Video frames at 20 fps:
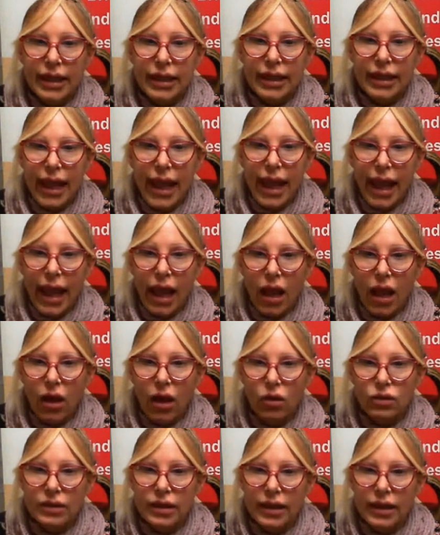And
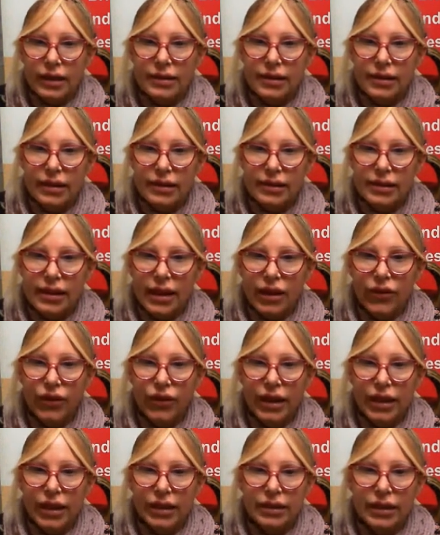how does this
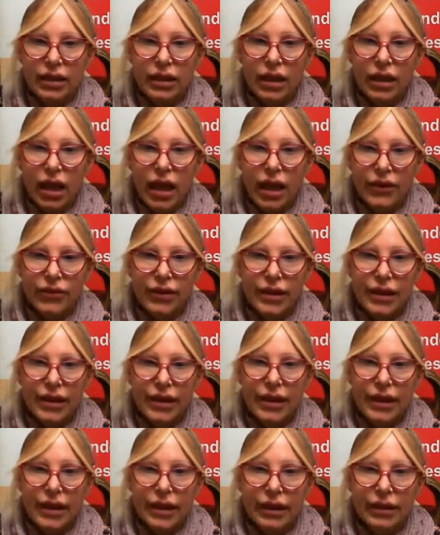affect life
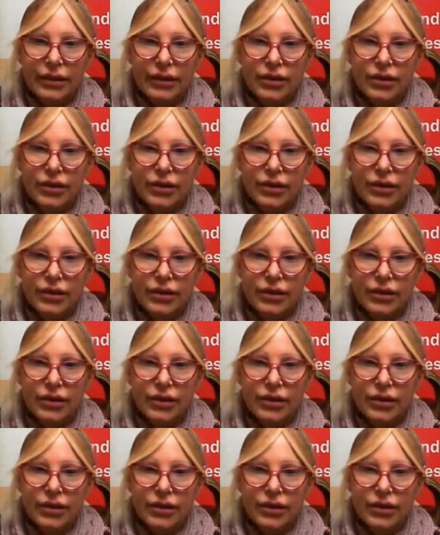there?